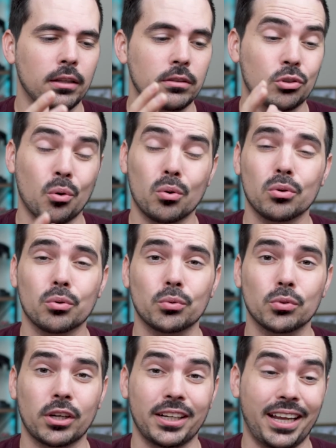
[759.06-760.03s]

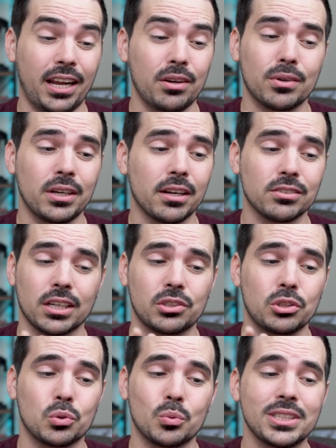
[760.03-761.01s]
Total gain right now is
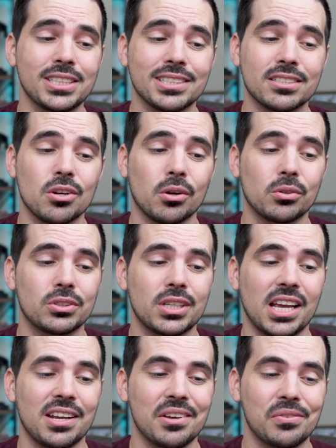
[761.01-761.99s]
actually
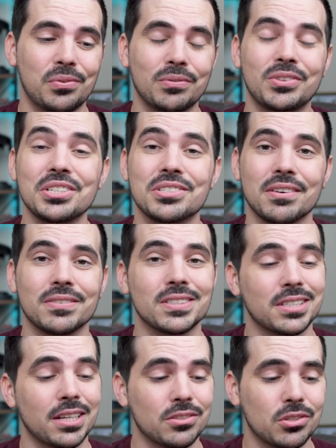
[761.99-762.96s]

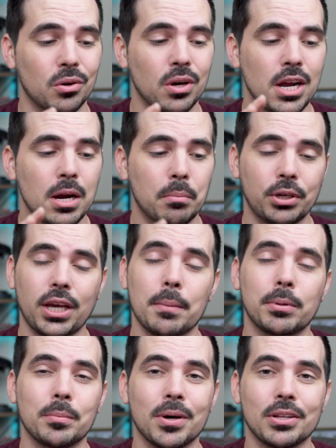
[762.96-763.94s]
$26.57. So pretty
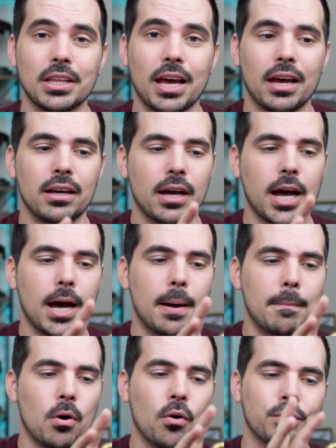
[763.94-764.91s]
happy about that.
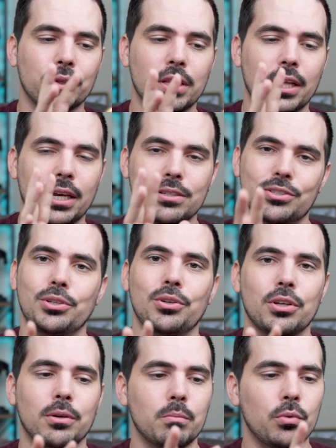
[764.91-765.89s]
Hopefully they continue
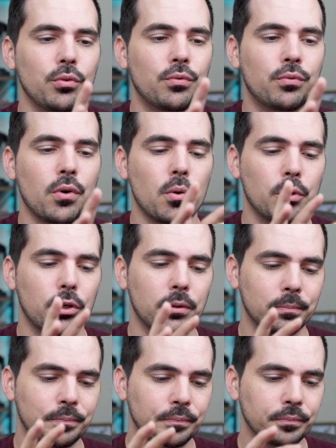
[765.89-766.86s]
to move forward.
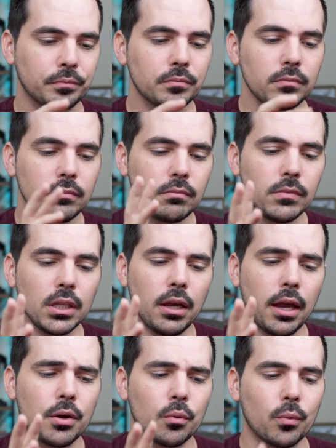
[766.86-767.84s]

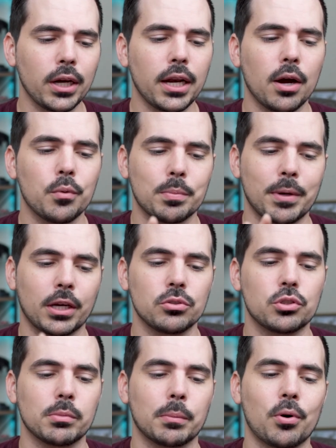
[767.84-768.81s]
And right now with my
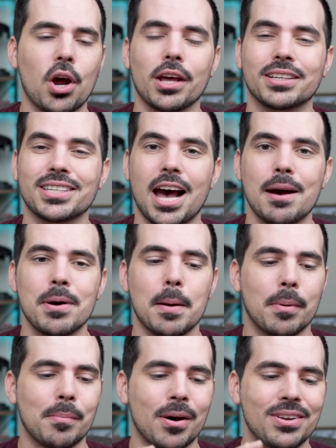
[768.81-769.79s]
consumer products, I'm
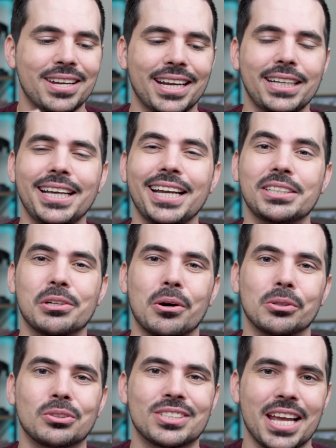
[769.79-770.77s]
up about
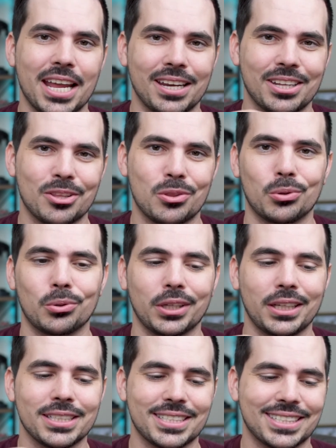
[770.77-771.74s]

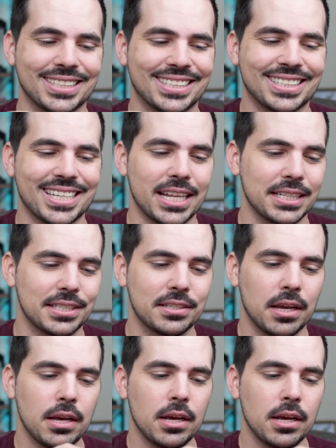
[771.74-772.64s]
$98.36.